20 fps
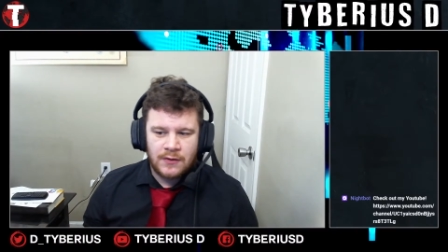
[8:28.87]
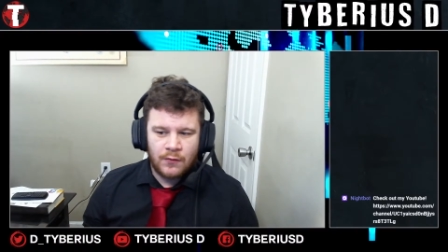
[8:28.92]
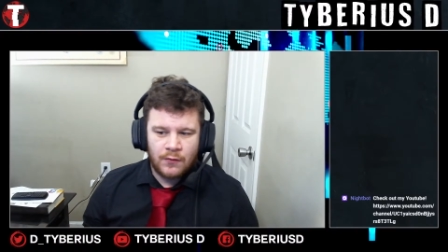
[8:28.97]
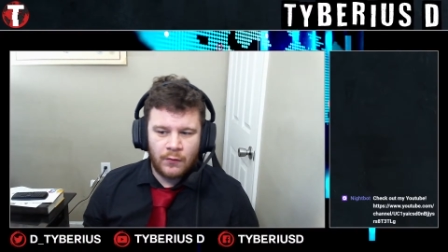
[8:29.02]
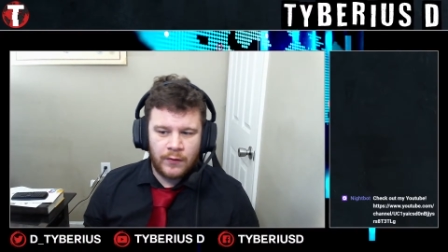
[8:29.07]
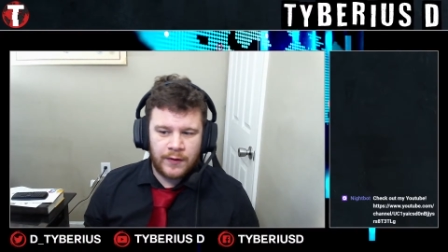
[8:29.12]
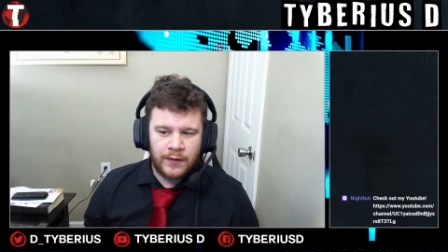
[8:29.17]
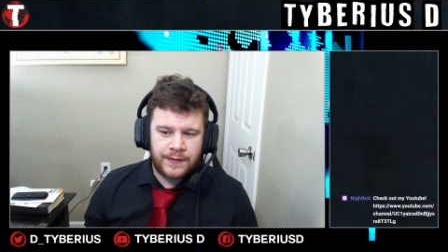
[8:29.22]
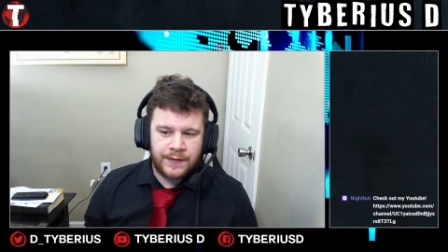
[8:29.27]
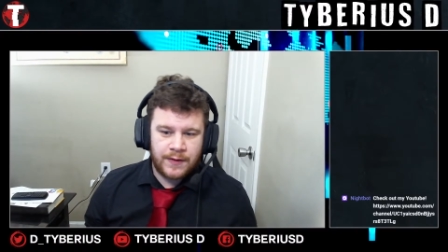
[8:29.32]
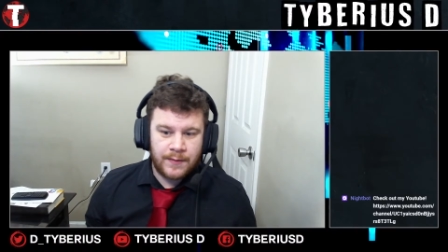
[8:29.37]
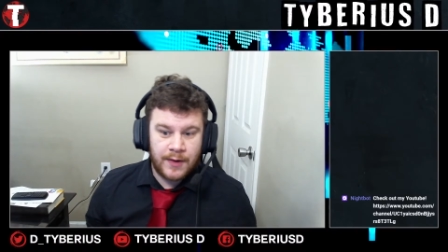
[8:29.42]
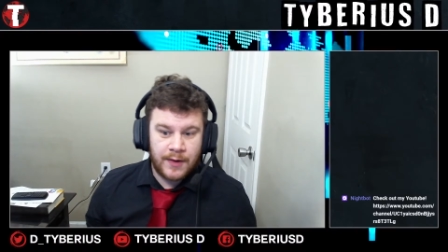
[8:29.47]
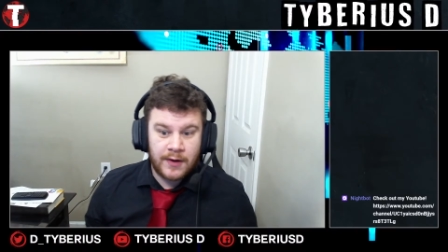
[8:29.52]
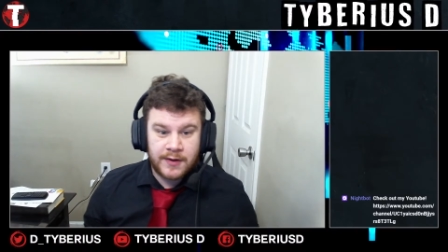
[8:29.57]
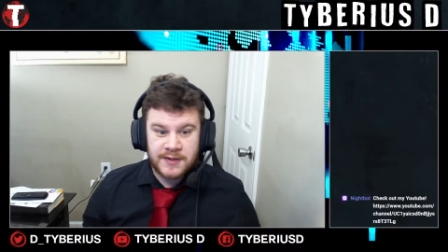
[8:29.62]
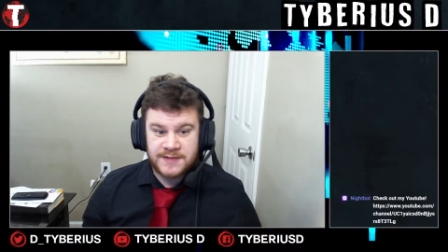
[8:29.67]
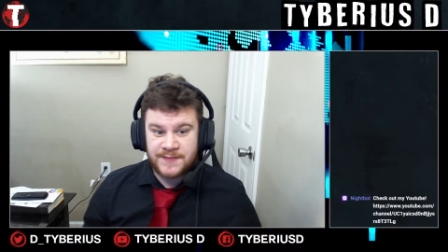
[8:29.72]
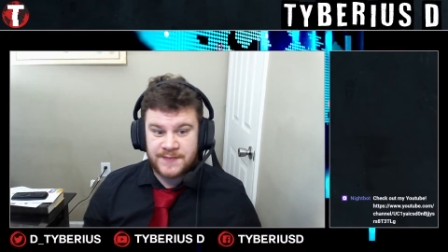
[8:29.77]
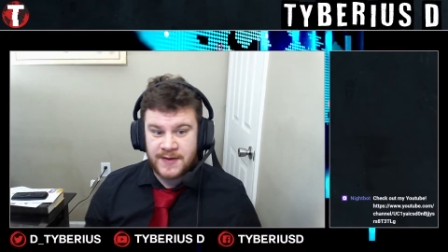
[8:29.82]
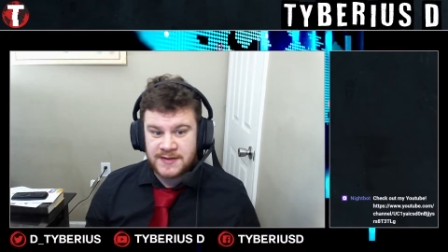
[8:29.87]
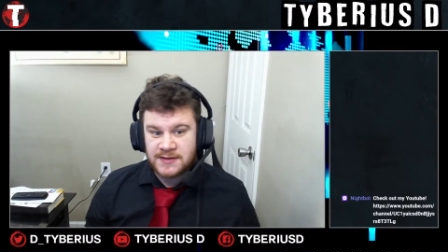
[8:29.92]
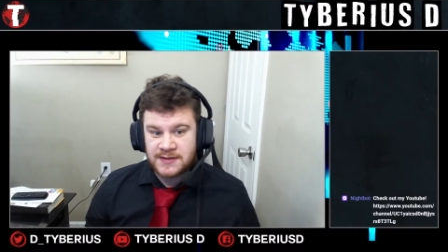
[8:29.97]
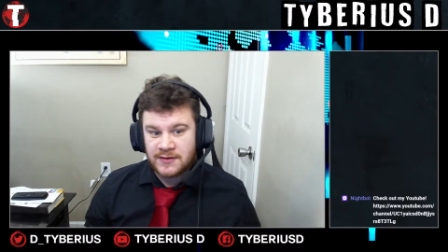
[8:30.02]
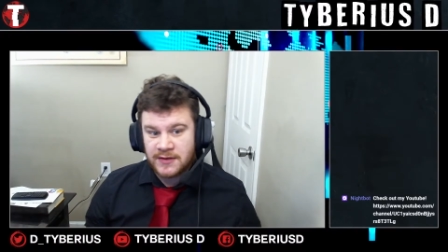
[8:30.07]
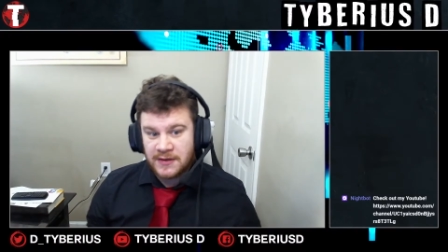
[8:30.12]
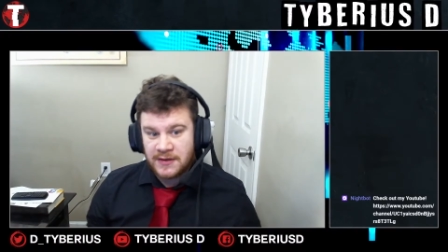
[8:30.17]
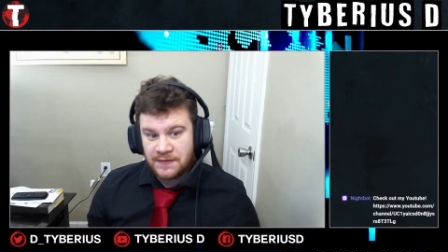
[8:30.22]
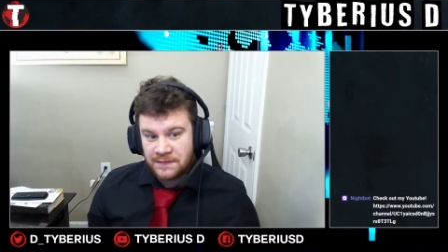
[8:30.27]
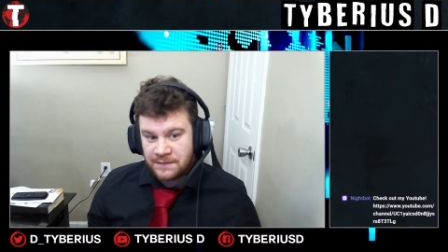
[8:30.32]
with the Americans
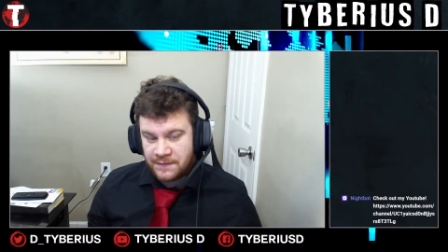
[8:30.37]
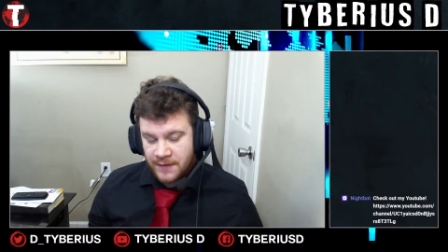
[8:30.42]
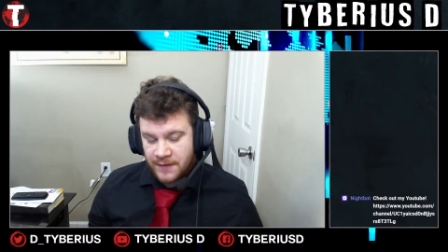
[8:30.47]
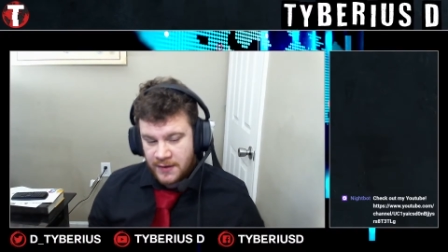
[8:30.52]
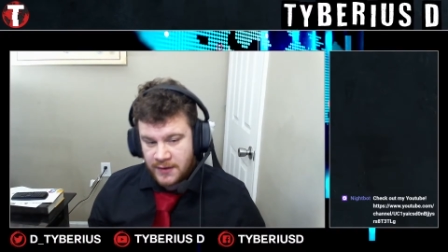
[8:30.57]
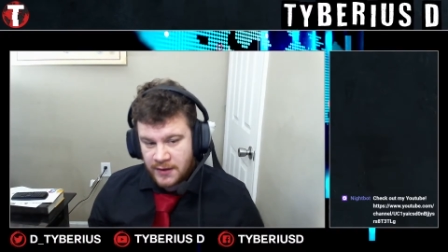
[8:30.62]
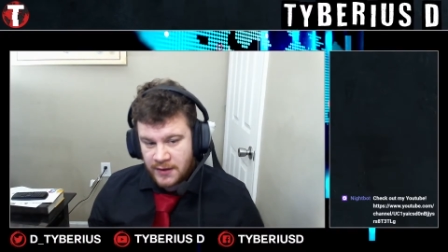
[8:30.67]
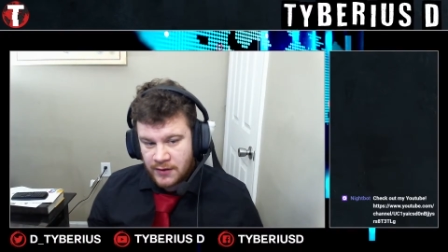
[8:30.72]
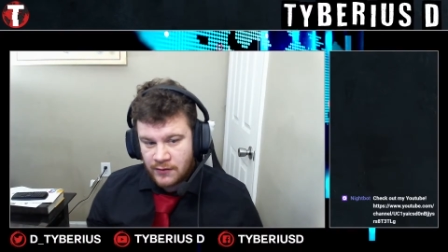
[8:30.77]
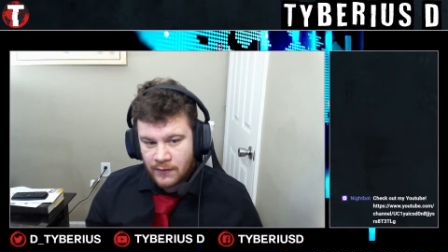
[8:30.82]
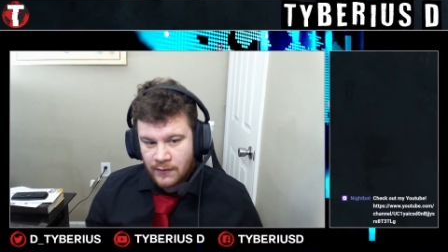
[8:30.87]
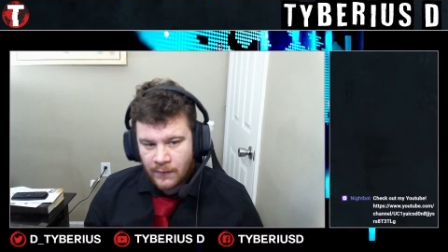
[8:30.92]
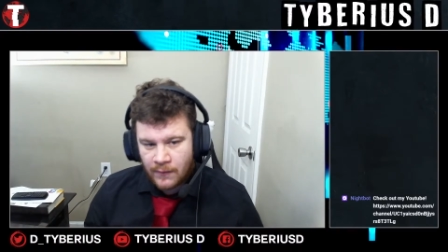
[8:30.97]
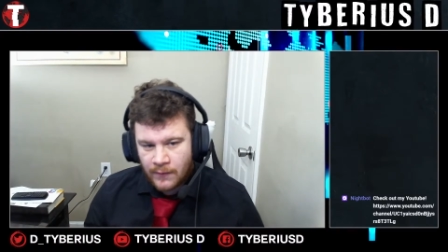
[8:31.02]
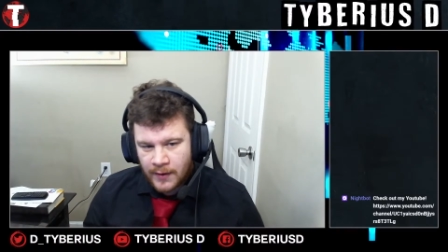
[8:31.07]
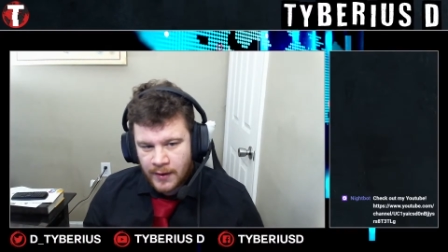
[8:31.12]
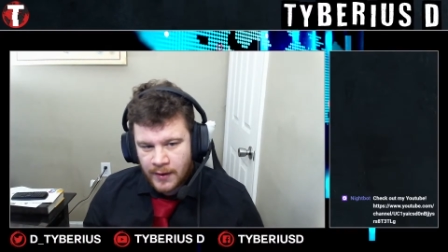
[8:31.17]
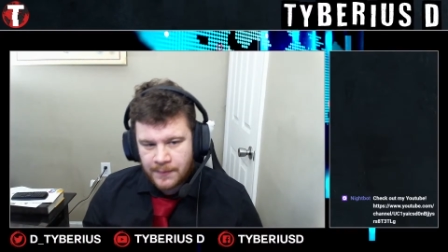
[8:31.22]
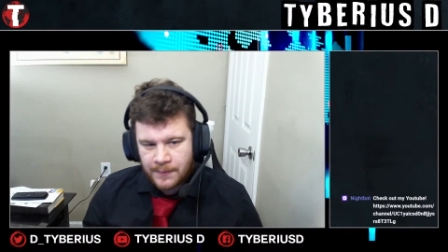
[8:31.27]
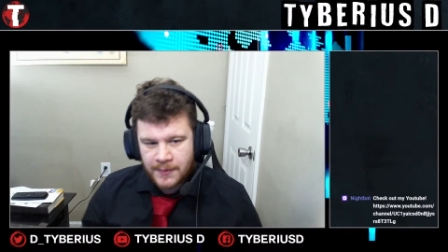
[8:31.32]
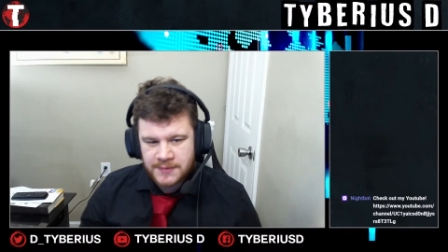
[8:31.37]
basically defending Norway